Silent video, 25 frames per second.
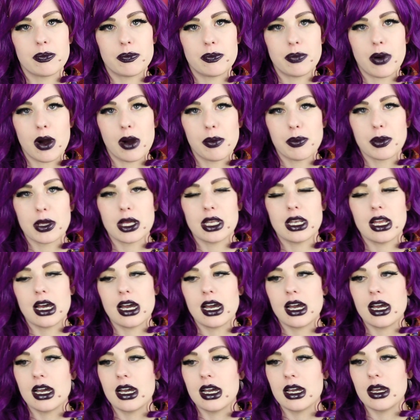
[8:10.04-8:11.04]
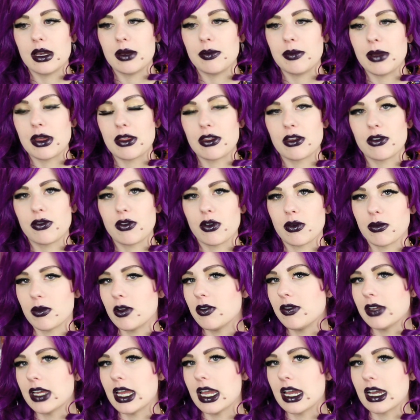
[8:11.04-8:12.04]
popular method for
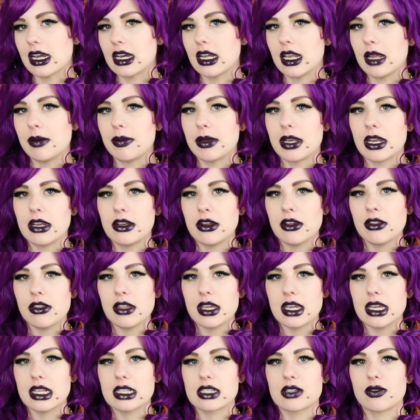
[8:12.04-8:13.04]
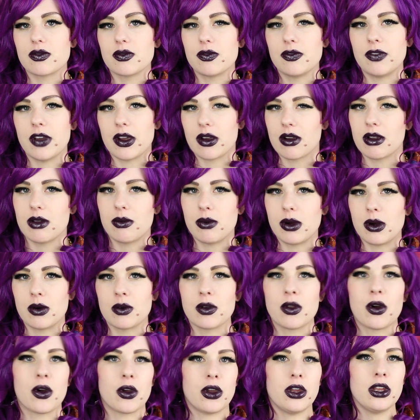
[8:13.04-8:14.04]
removing hair colour, but I don't think it's very well
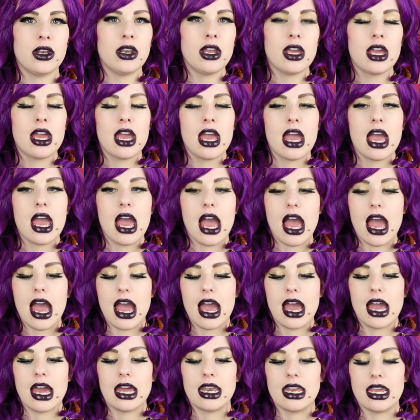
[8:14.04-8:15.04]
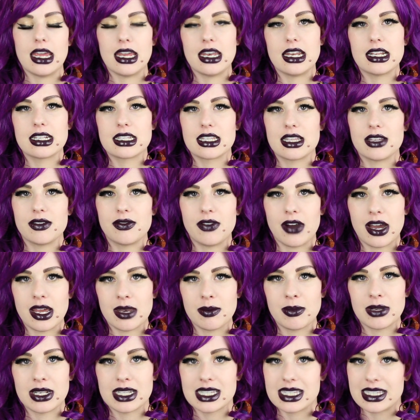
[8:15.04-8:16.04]
known, and it is the
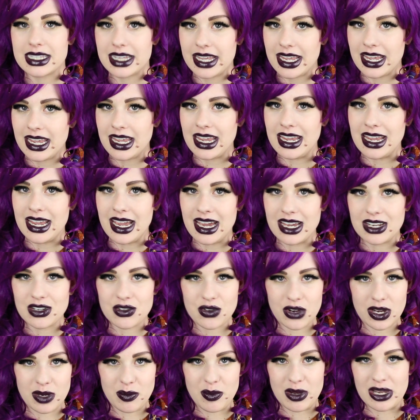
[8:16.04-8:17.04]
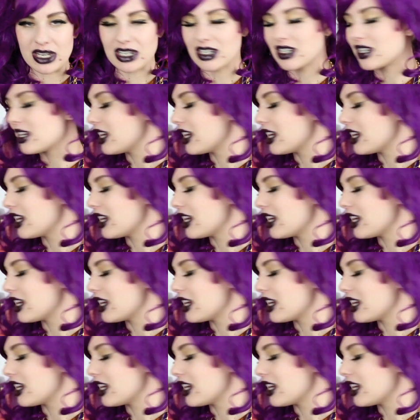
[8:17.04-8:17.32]
vitamin C treatment.